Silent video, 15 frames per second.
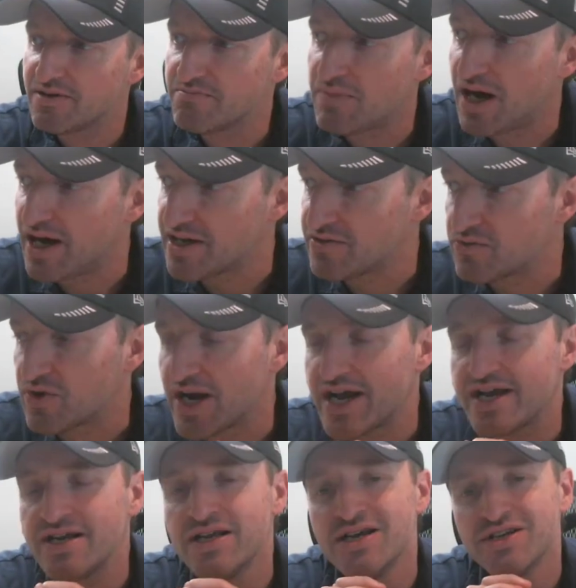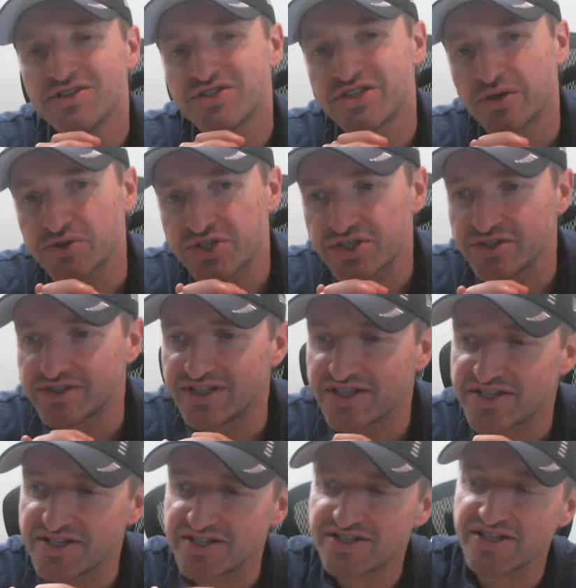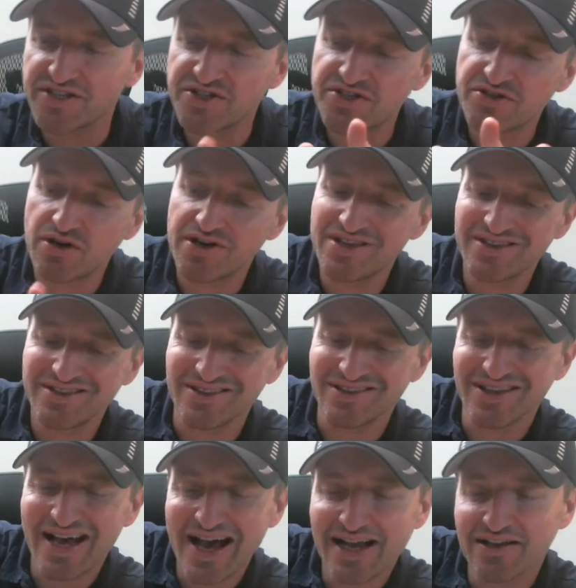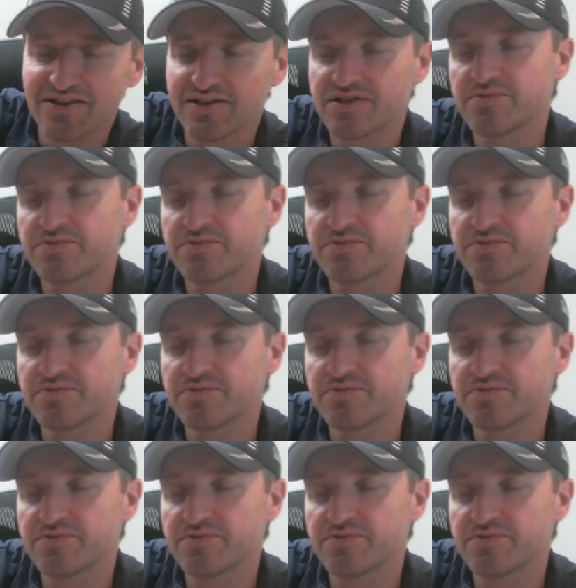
combined, right? Social distancing starting to lag a